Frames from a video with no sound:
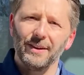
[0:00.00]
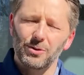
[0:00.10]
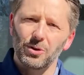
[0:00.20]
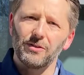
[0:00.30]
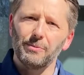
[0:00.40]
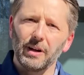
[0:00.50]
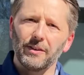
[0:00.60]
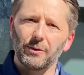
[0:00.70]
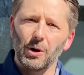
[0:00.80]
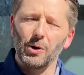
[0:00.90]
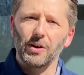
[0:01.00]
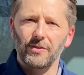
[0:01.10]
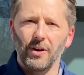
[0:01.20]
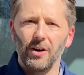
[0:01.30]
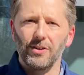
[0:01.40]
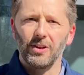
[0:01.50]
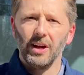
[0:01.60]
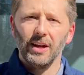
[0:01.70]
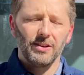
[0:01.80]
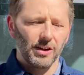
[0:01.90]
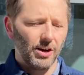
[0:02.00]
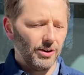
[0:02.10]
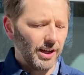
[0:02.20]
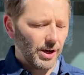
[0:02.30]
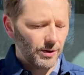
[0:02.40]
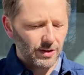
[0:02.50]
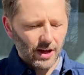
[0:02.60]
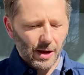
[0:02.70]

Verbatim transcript: They're sort of middle of the road as far as security goes,